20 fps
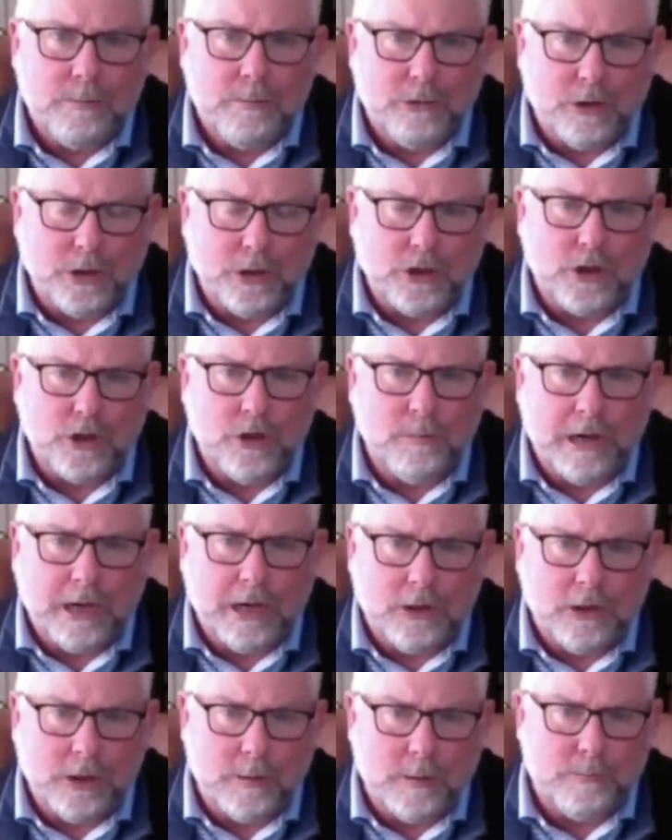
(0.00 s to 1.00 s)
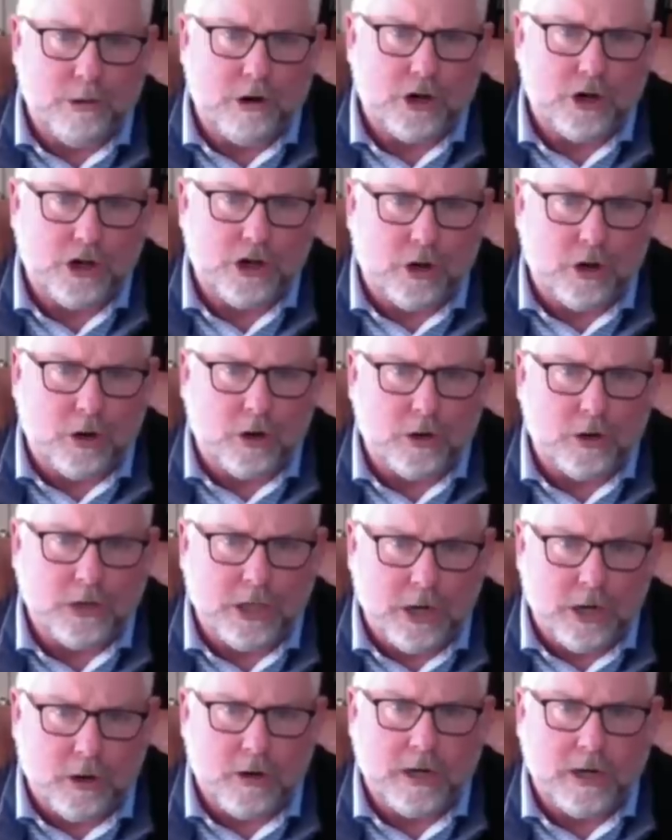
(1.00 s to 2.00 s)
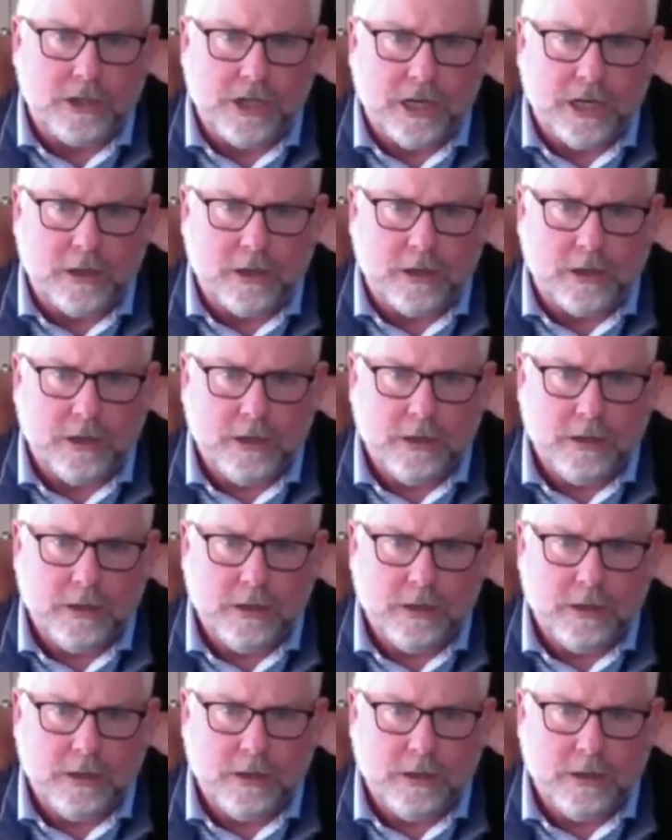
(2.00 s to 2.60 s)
presuming that Berkshire earns the earnings yield.